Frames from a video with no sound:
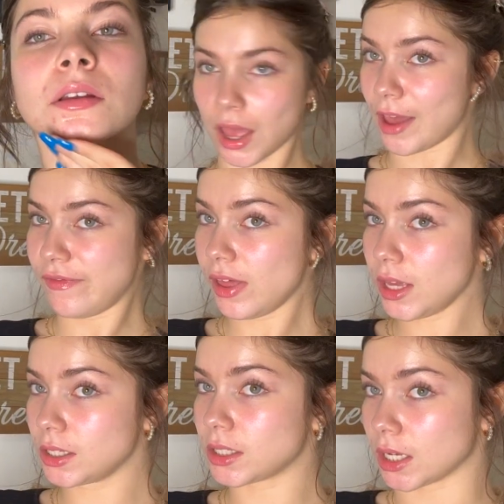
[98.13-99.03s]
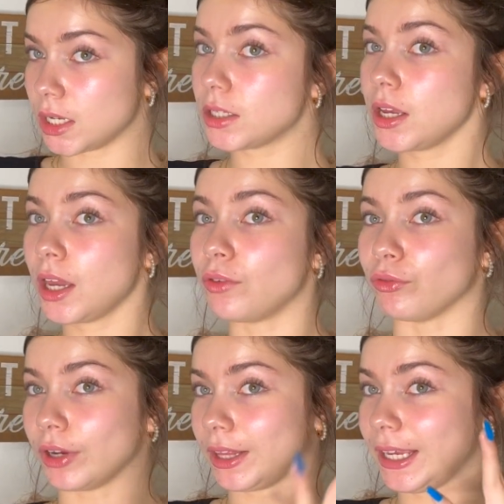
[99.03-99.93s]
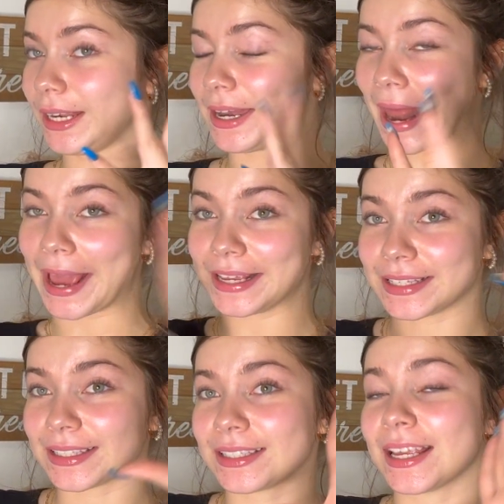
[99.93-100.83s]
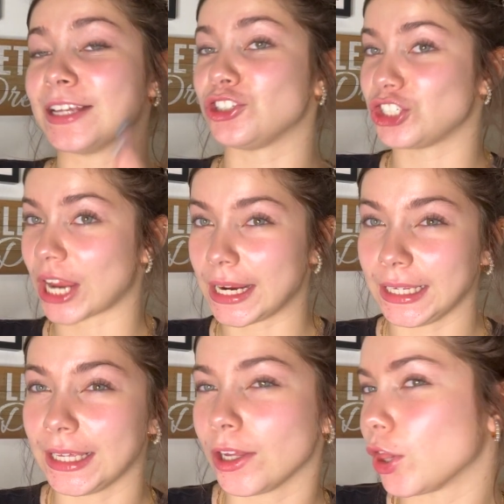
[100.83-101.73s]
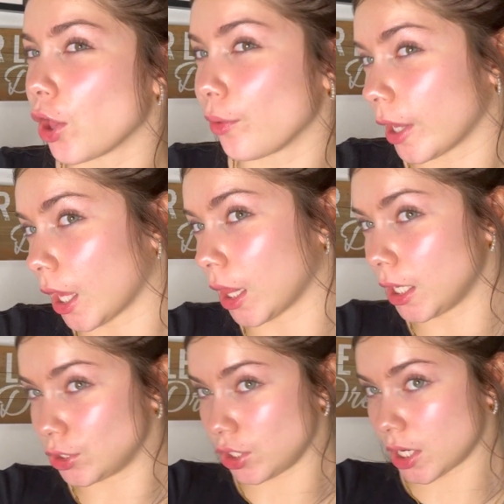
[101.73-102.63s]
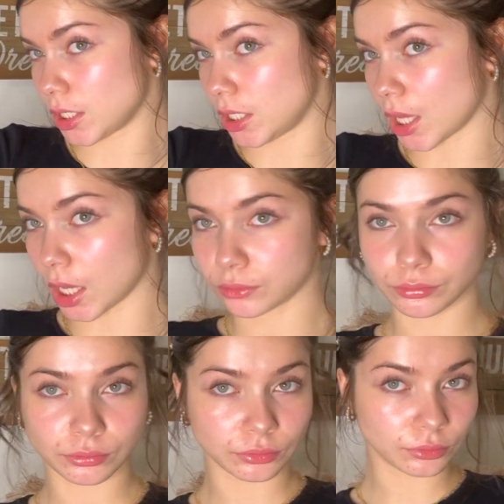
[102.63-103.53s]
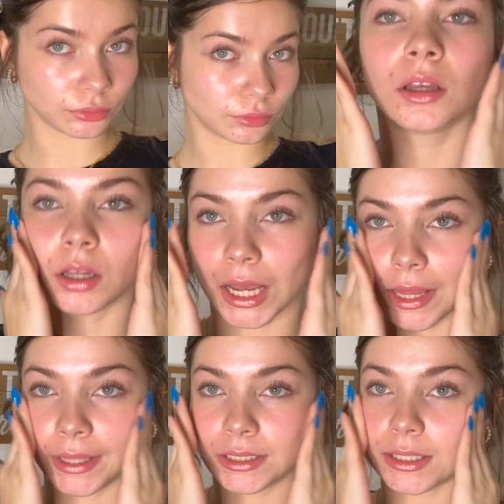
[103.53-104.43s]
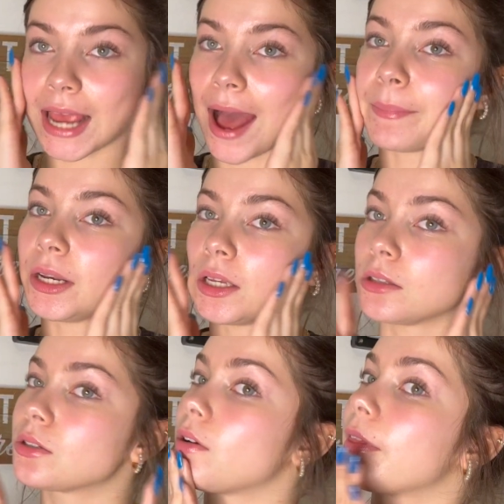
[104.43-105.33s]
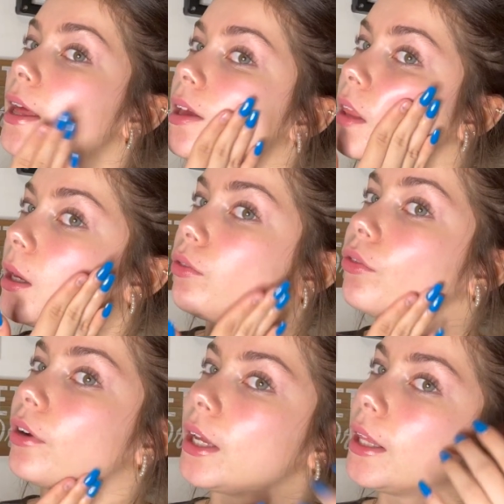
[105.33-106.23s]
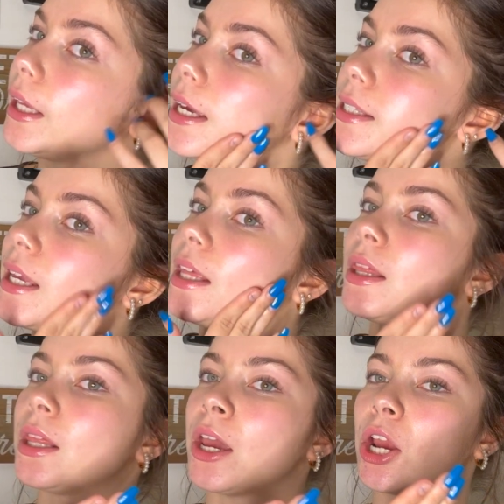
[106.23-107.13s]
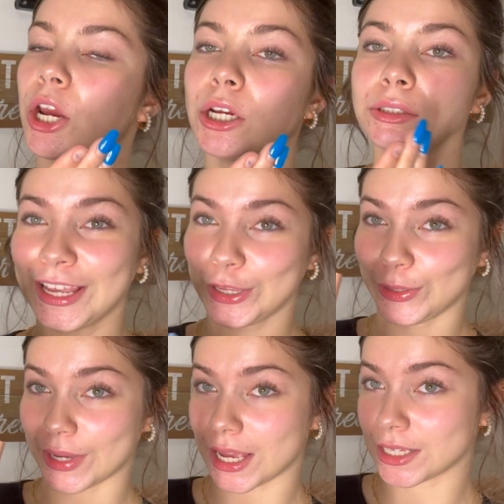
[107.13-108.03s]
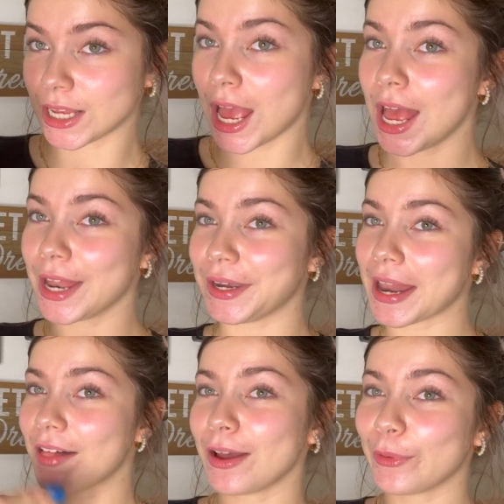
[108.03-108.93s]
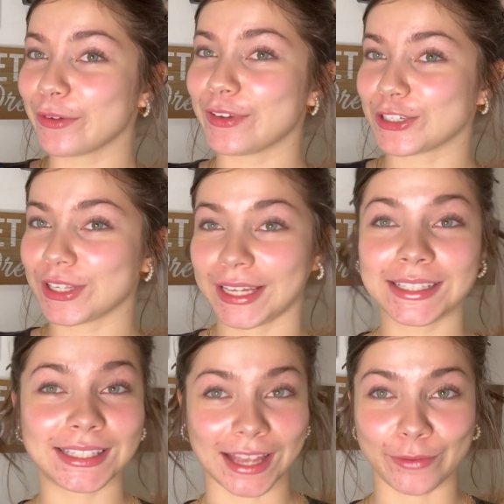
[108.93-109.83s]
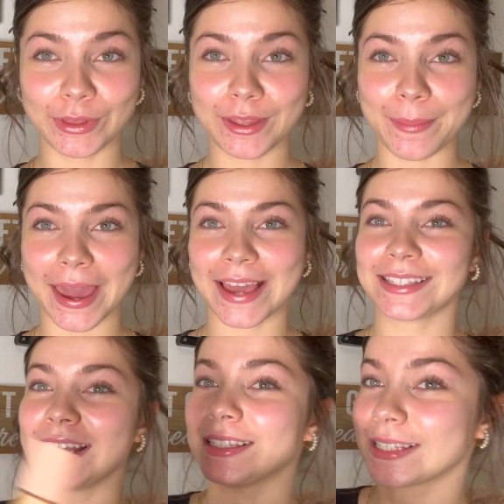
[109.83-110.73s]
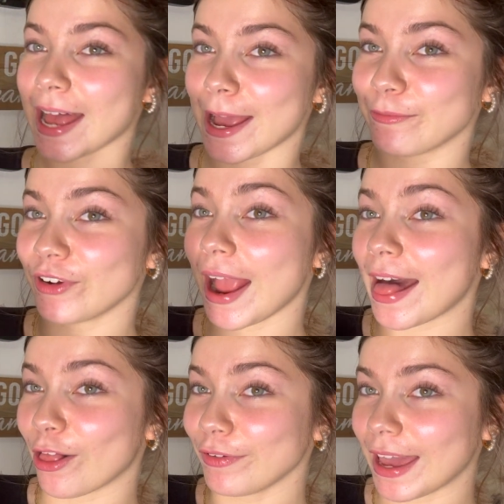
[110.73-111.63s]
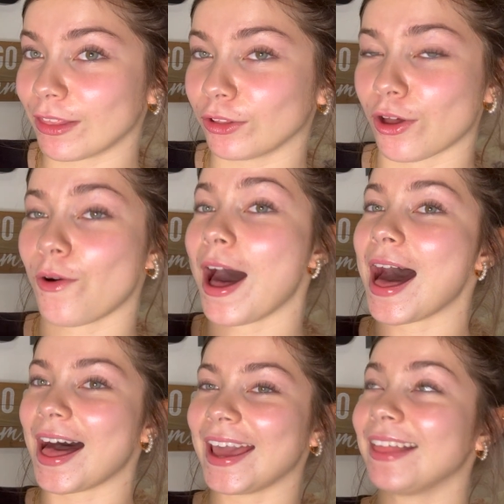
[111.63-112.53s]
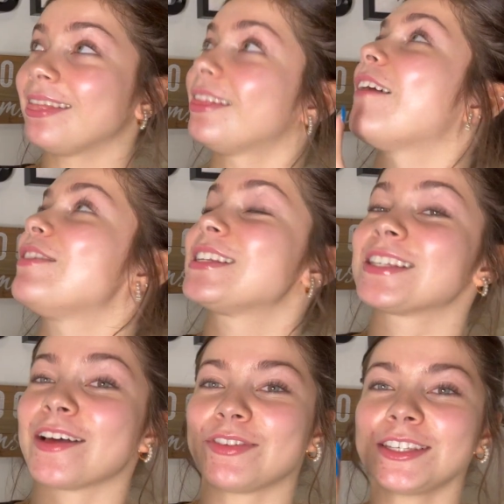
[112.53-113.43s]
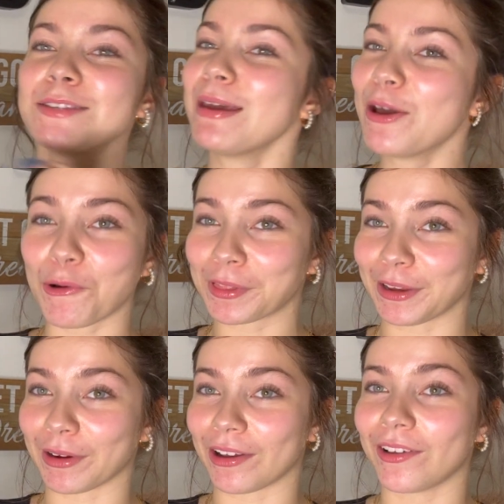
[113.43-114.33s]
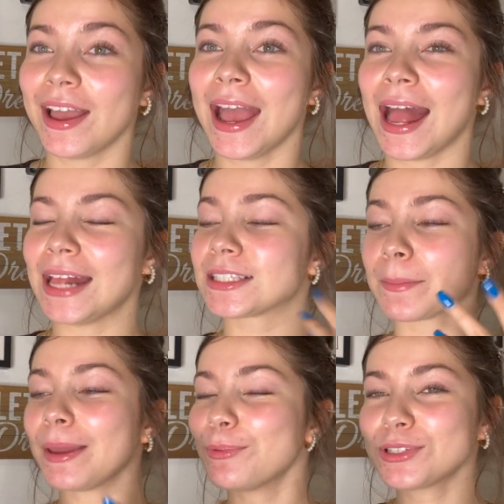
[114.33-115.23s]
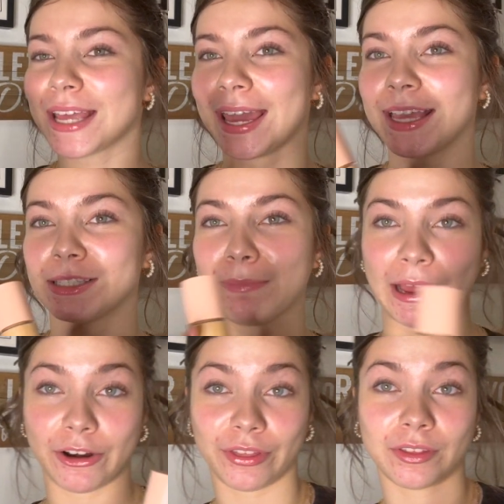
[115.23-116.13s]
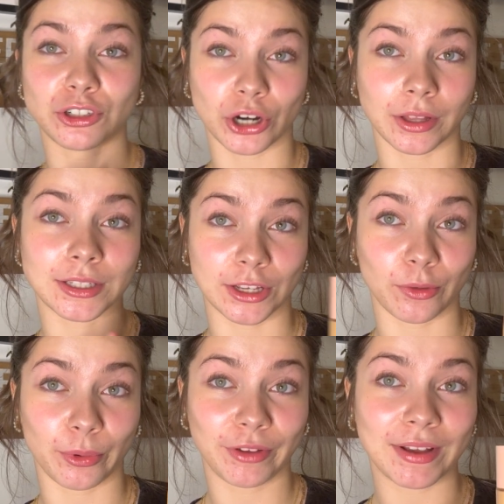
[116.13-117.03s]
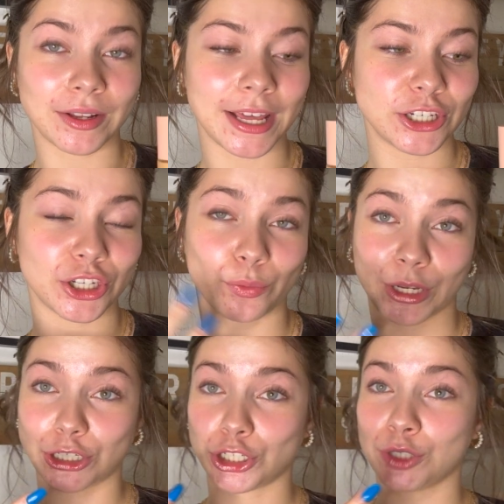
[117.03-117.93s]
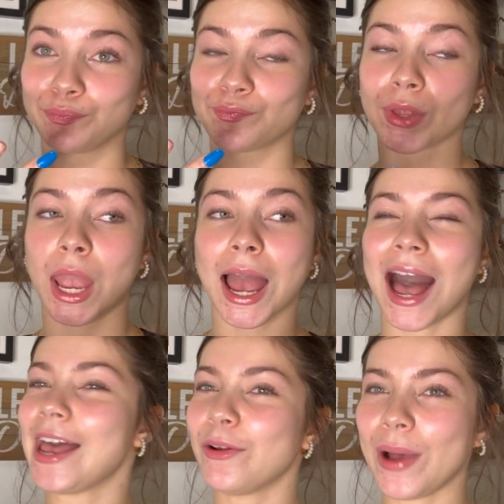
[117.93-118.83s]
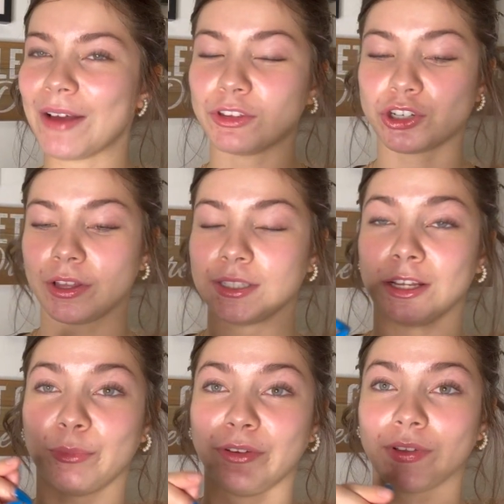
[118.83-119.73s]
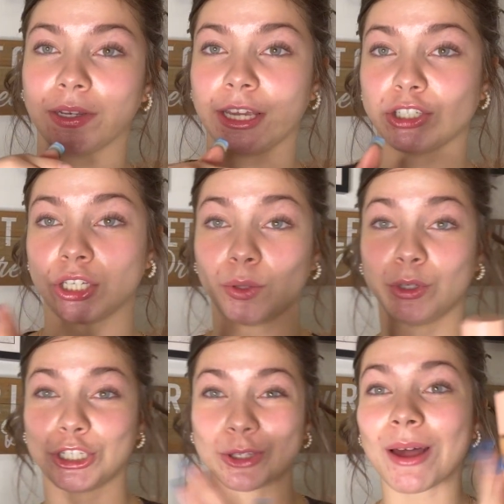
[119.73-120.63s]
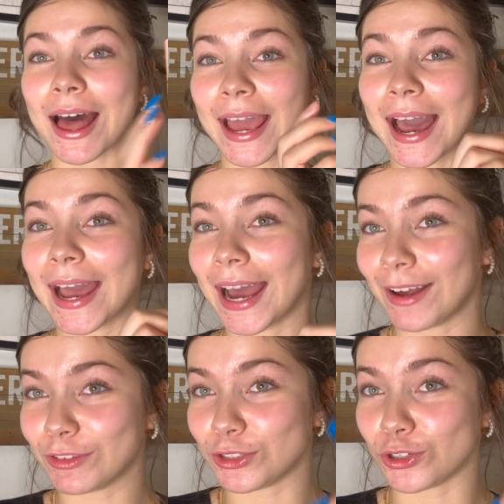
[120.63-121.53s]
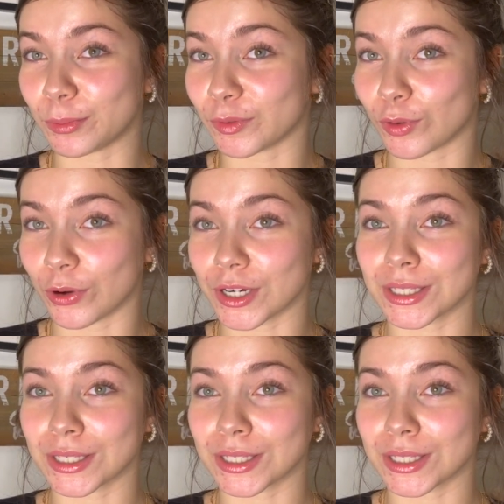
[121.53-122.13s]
I feel like the skin is looking really nice and shiny and glowy. Like, do you guys see that? I like to tap it in so that it like really gets in there. You guys, now that we're officially done with the base, it's time for e.l.f. Halo Glow. I love this stuff. This is my holy grail. And some people say it's better than the Charlotte Tilbury foundation, which I don't have the Charlotte Tilbury foundation, which is why I have the dupe, of course,